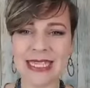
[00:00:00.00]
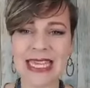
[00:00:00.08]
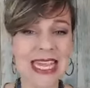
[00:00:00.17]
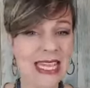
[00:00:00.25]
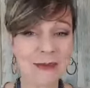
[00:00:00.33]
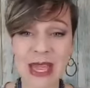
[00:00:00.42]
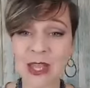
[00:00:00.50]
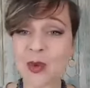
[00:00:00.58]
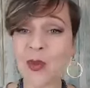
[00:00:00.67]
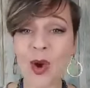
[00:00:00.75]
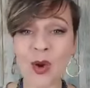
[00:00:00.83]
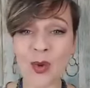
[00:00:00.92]
he can make you
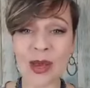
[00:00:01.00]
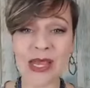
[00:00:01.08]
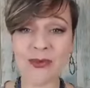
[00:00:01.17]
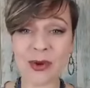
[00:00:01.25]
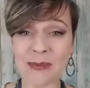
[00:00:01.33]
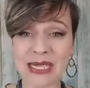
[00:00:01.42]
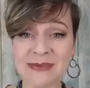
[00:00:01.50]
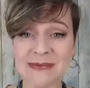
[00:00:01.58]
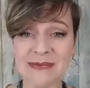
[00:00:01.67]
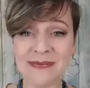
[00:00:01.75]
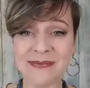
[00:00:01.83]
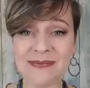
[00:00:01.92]
walk away from it.
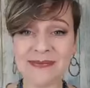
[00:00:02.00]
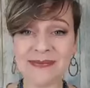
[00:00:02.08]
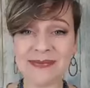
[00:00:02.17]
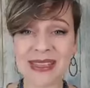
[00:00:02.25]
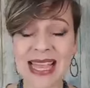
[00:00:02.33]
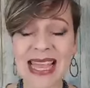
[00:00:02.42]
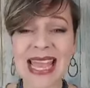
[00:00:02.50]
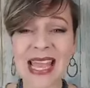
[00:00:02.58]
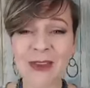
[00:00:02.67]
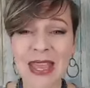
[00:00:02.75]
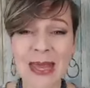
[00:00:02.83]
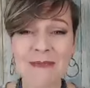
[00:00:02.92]

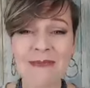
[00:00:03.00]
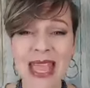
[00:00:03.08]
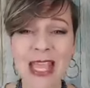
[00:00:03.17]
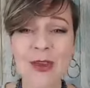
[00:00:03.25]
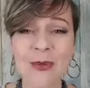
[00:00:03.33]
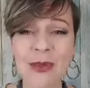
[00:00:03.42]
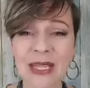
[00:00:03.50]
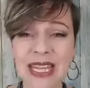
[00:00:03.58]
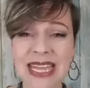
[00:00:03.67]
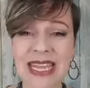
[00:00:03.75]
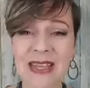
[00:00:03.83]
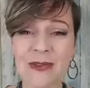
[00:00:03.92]
If he can make you
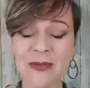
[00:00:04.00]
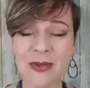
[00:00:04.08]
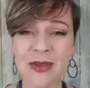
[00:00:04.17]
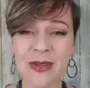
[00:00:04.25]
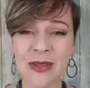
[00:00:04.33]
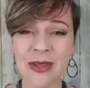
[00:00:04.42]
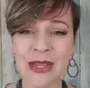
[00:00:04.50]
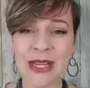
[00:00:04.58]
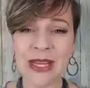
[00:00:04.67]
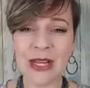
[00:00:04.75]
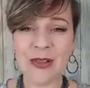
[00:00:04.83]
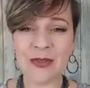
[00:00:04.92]
believe
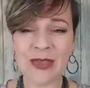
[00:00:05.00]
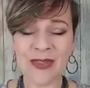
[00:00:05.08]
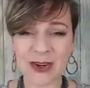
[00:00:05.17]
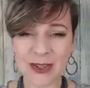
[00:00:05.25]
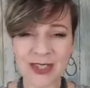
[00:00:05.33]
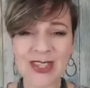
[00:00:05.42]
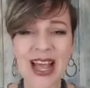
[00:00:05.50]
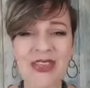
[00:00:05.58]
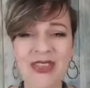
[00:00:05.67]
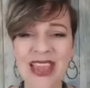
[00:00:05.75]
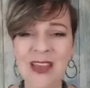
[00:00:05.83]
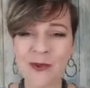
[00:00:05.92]
that there's
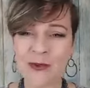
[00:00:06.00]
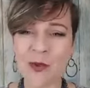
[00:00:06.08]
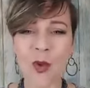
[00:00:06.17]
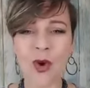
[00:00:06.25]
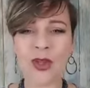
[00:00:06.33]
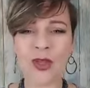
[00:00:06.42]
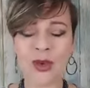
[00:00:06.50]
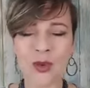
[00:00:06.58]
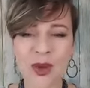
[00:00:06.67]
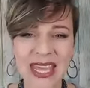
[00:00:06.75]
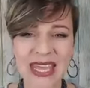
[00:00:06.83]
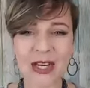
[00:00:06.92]
nothing for you
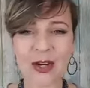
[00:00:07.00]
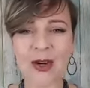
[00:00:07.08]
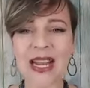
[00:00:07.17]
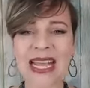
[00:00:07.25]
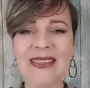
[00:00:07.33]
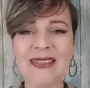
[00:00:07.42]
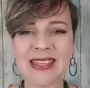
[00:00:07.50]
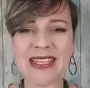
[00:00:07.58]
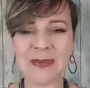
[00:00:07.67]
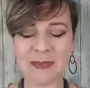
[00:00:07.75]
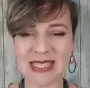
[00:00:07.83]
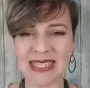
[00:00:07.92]
here in
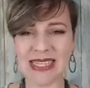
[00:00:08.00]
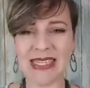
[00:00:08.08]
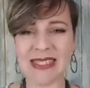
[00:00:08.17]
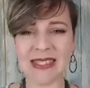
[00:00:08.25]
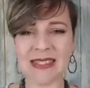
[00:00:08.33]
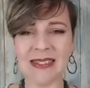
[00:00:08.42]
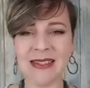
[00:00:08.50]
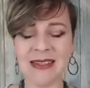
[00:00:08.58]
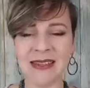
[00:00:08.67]
this business,